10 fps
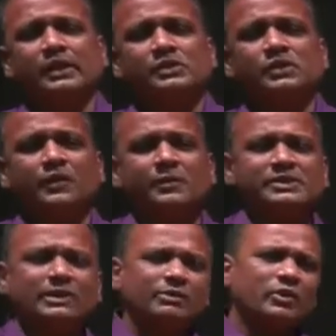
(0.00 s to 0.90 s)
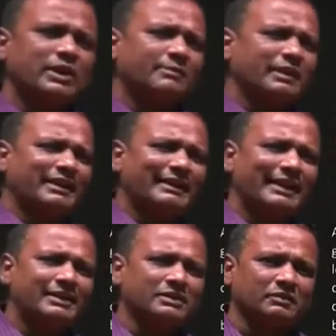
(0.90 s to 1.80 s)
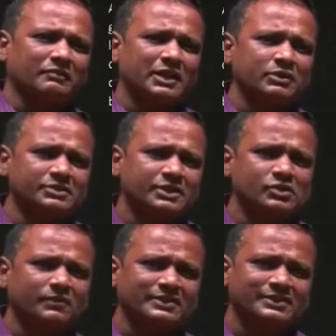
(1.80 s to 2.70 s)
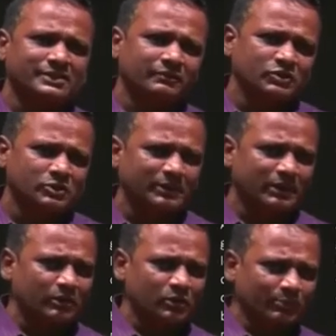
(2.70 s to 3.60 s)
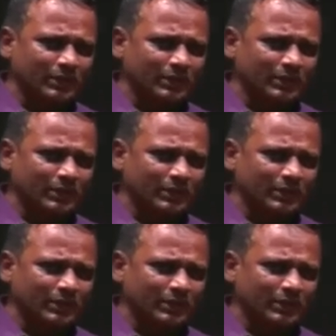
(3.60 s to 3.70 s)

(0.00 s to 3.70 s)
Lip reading: So for which I will be going up a light front-view sketch of a system which has been given to me.